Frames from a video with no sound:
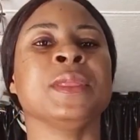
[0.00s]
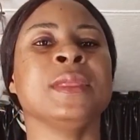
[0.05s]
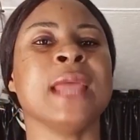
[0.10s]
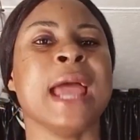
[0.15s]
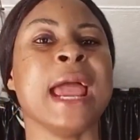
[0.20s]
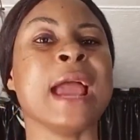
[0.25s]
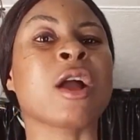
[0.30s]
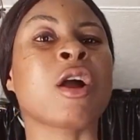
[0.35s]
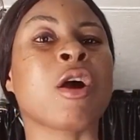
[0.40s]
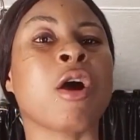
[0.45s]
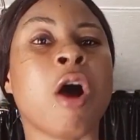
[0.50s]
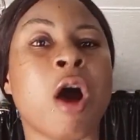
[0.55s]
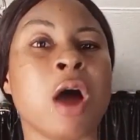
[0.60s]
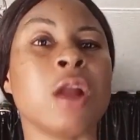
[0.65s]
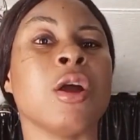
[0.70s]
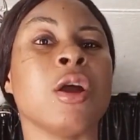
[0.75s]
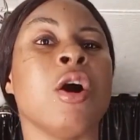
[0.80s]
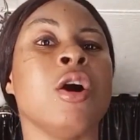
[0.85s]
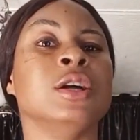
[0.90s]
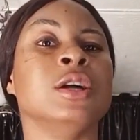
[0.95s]
then
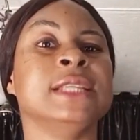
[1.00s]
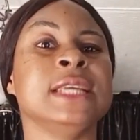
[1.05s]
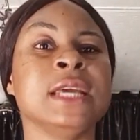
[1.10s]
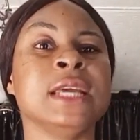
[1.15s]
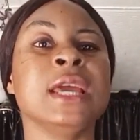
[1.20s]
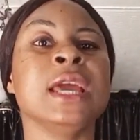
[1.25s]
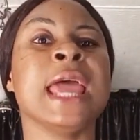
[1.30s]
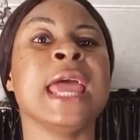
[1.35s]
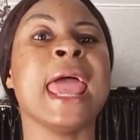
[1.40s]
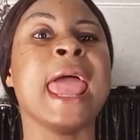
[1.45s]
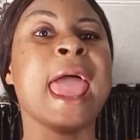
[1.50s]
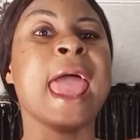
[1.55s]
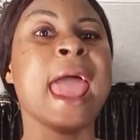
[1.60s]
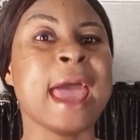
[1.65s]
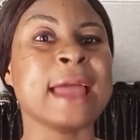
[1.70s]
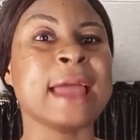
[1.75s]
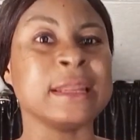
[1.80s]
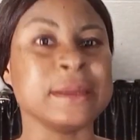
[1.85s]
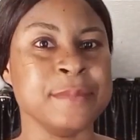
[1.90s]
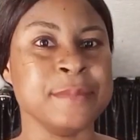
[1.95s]
call on the
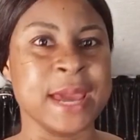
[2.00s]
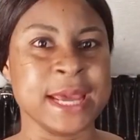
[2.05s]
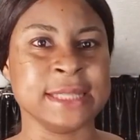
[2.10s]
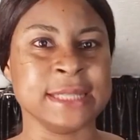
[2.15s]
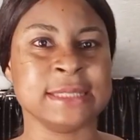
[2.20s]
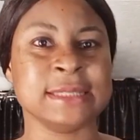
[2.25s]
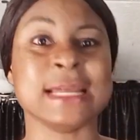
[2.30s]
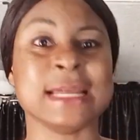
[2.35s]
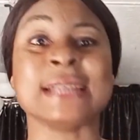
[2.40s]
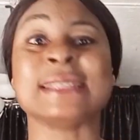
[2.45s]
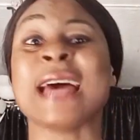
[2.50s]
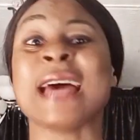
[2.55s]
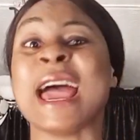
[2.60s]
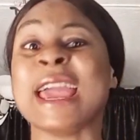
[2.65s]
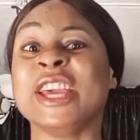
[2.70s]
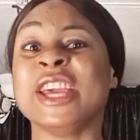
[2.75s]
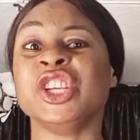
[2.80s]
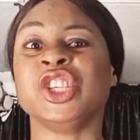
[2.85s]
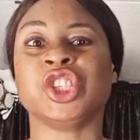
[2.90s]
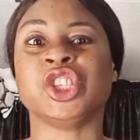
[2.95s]
elements that
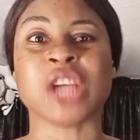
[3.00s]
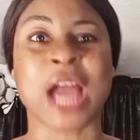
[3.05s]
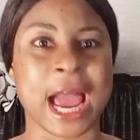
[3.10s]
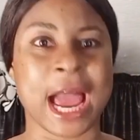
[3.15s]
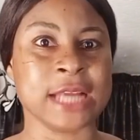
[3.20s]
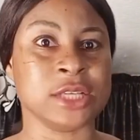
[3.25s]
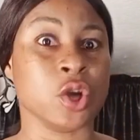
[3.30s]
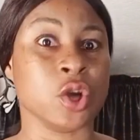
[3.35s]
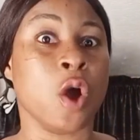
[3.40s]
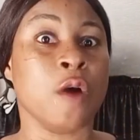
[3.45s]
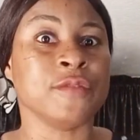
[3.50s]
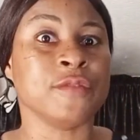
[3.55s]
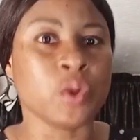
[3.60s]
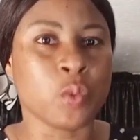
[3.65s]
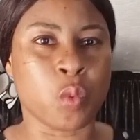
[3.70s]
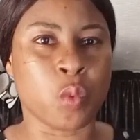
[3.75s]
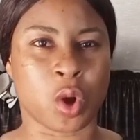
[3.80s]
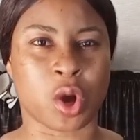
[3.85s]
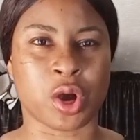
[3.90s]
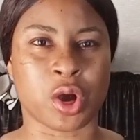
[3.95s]
are in charge of the
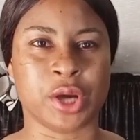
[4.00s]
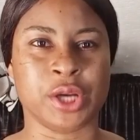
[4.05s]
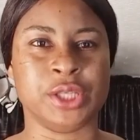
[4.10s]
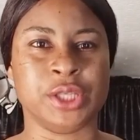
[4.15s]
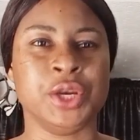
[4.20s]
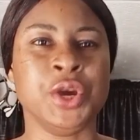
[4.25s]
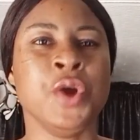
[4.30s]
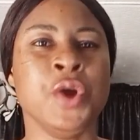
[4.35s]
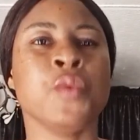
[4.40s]
world.